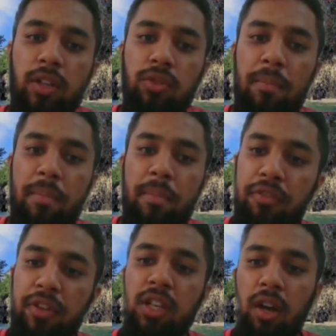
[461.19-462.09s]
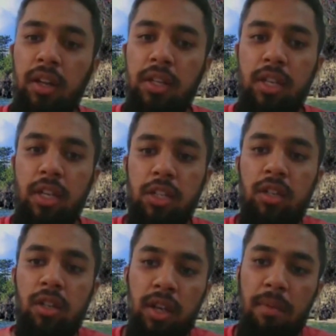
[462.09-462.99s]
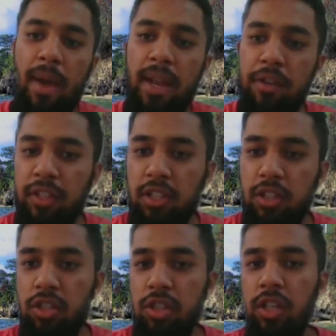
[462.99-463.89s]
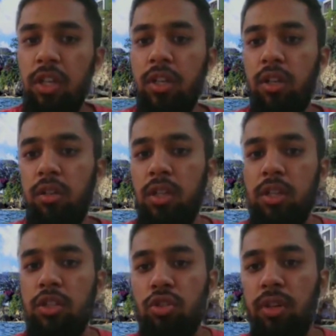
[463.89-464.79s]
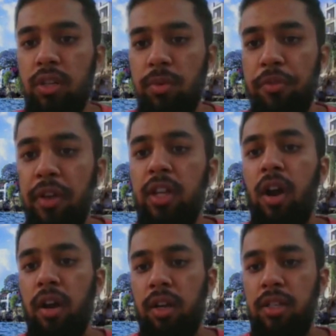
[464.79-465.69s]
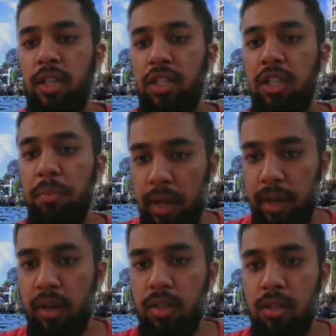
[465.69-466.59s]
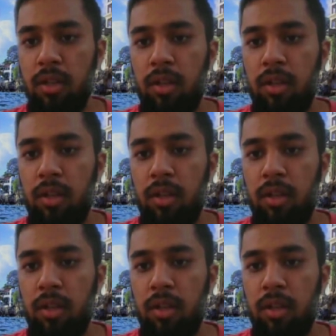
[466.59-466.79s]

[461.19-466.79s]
So it benefits the organization, it benefits the students within the organization, the players,